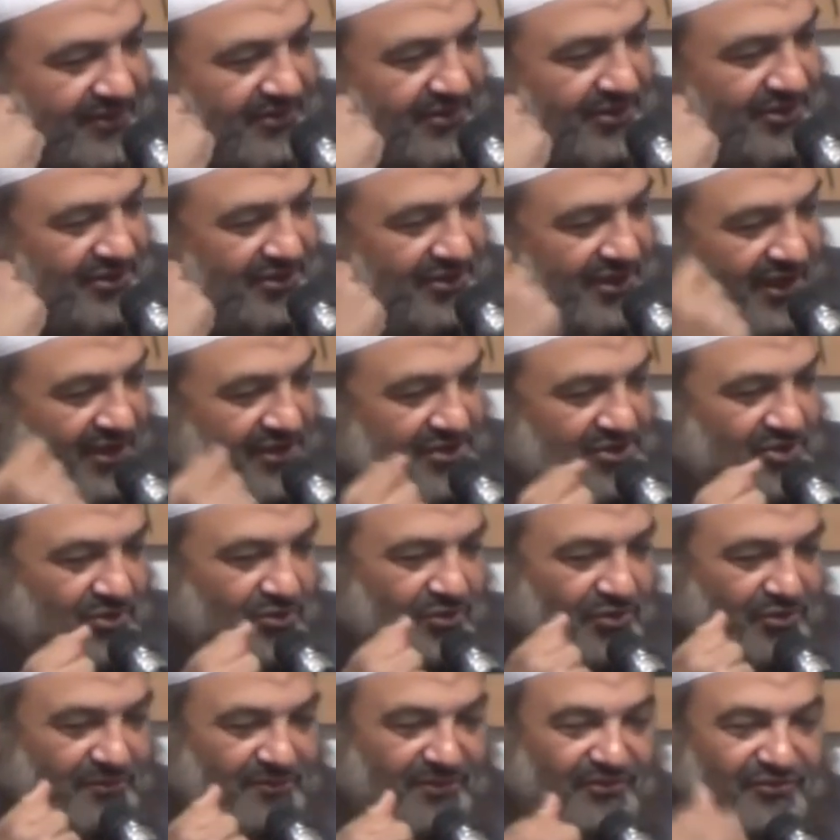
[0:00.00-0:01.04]
So the Sheikh used
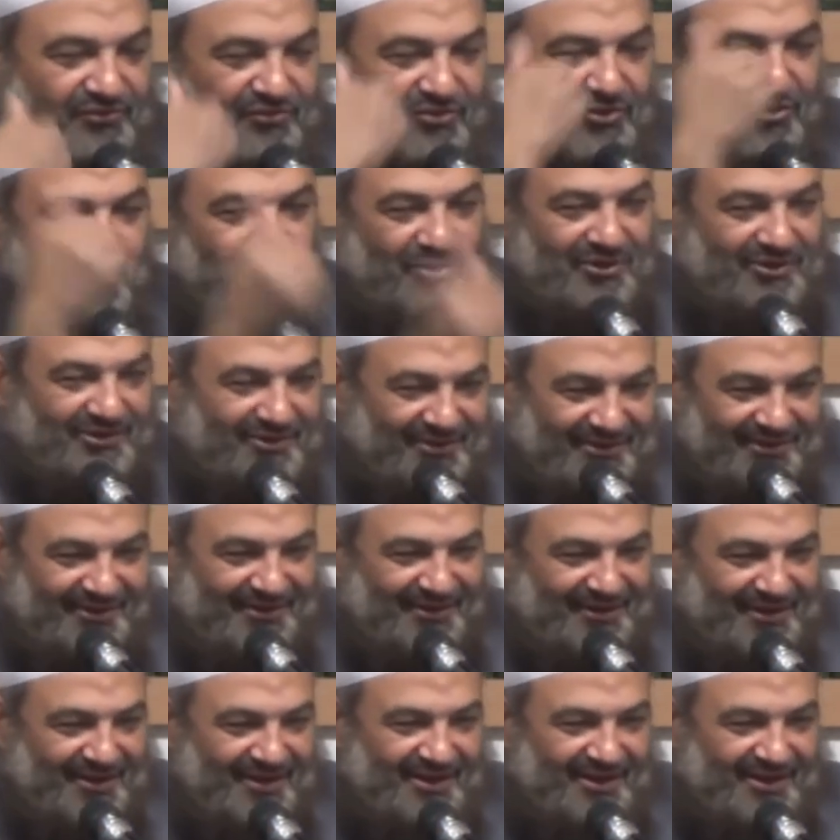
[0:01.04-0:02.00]
to go before